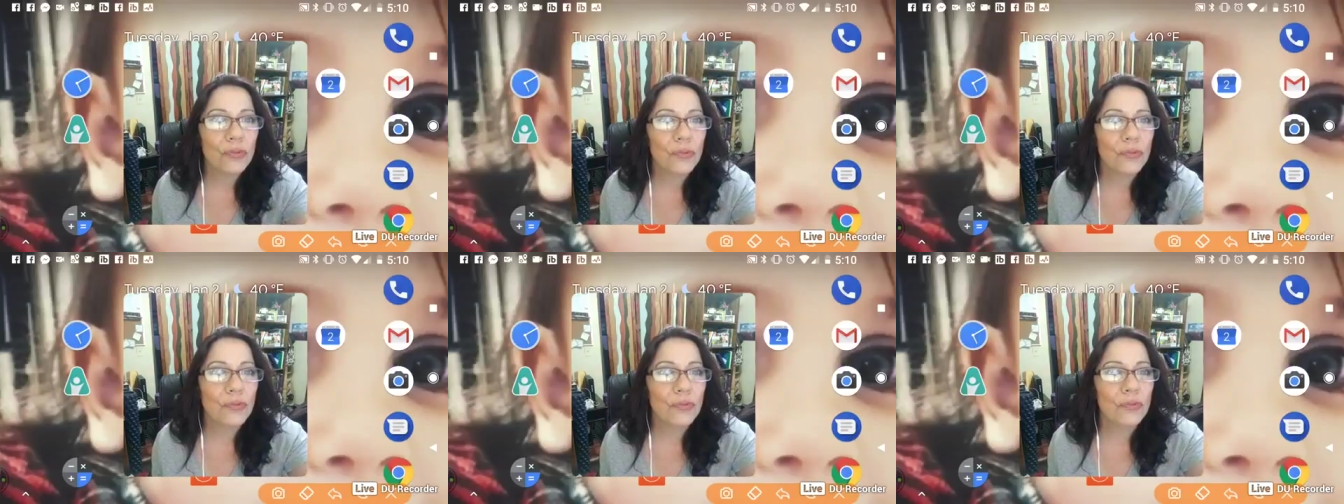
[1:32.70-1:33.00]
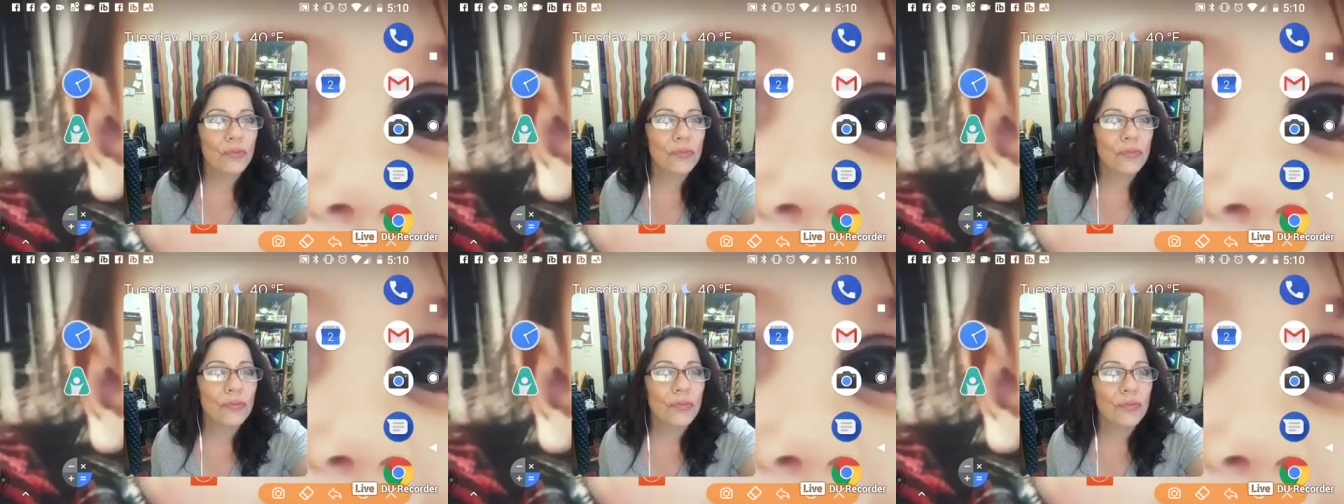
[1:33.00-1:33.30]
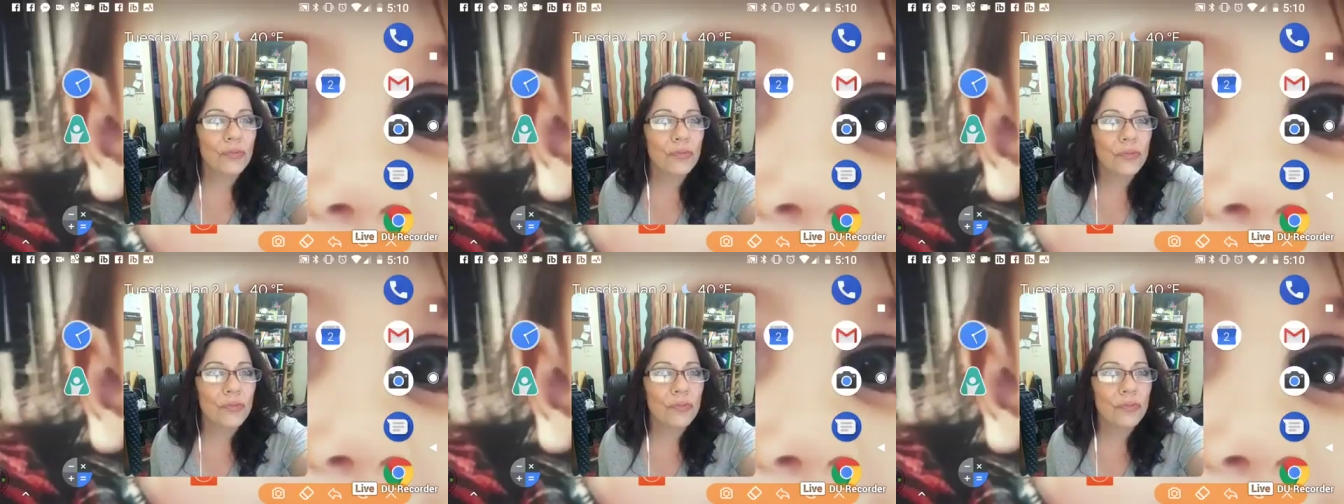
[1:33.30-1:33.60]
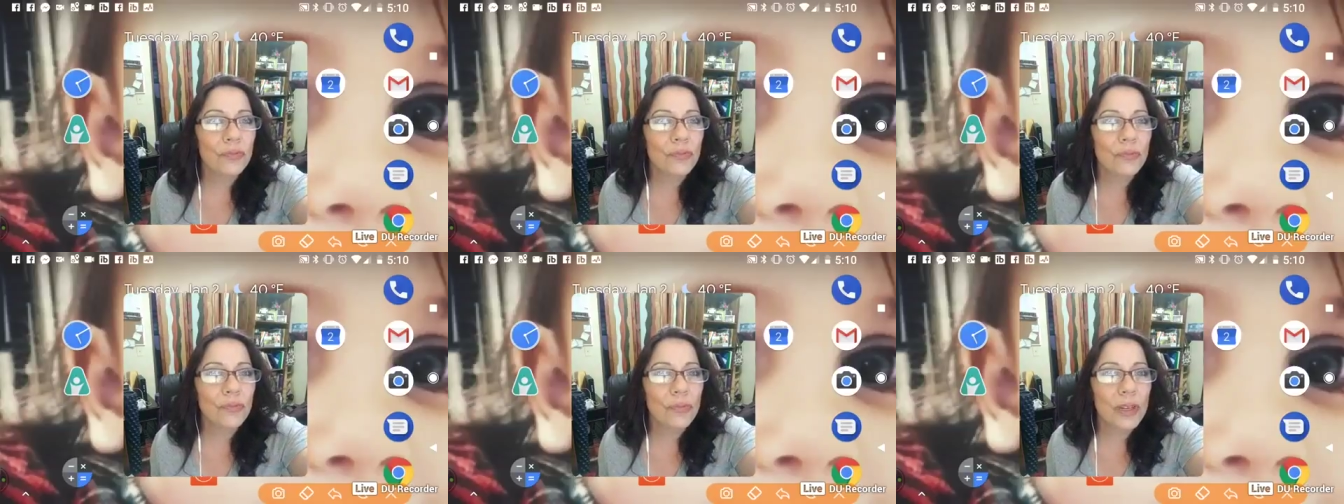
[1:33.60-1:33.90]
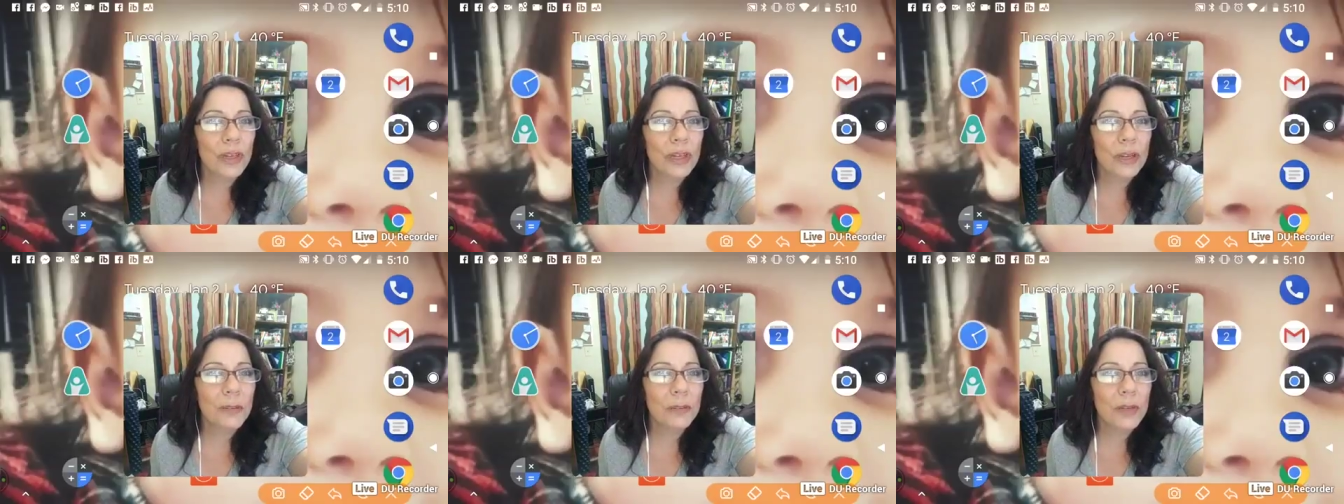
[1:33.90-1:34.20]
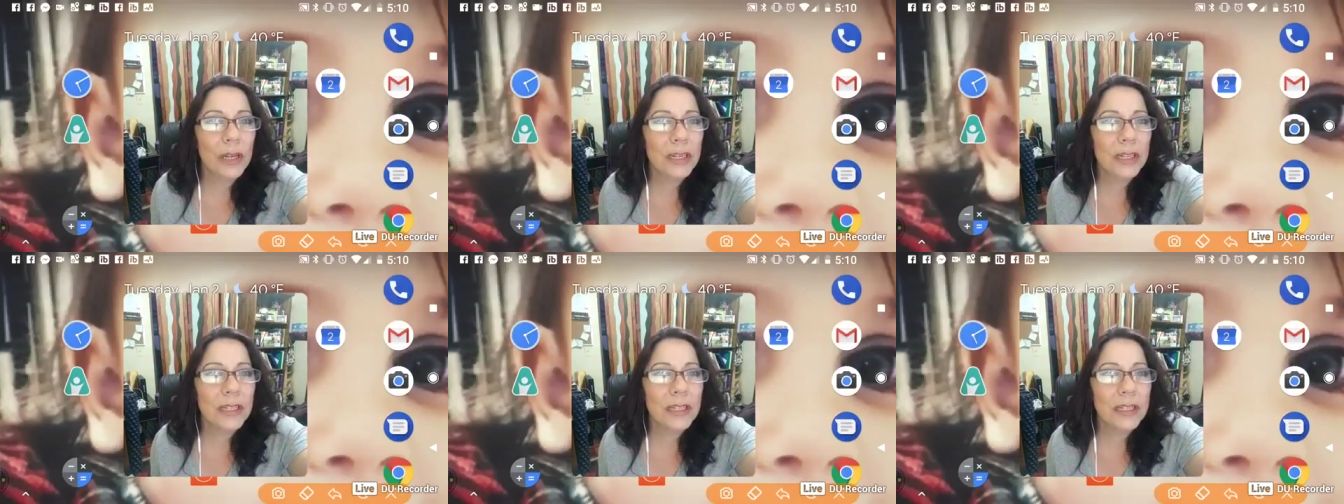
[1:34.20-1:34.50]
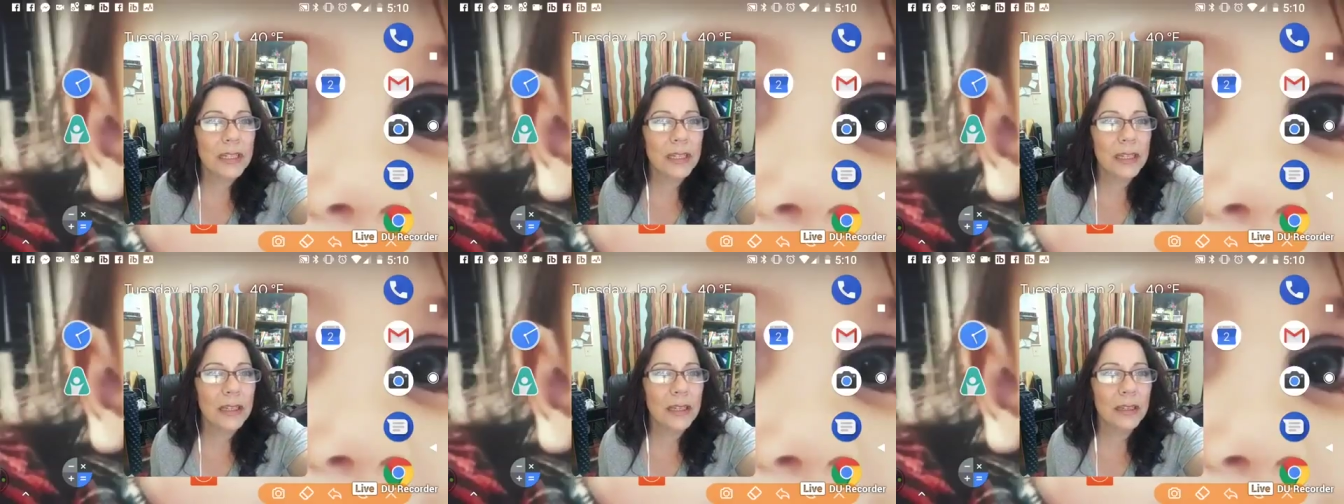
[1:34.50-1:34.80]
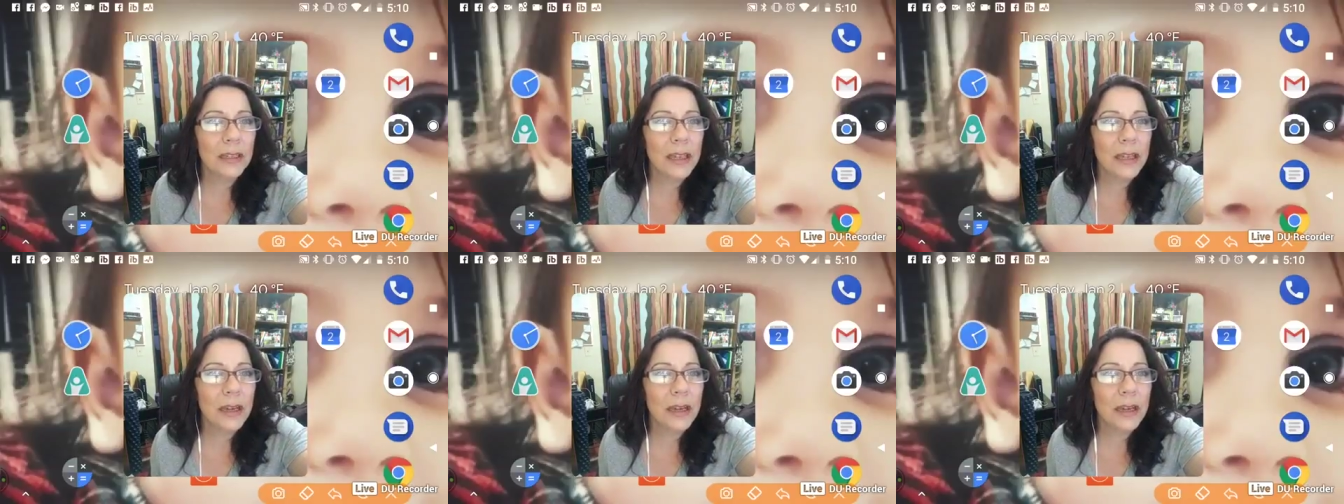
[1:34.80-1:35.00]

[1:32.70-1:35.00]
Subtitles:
And I'm not seeing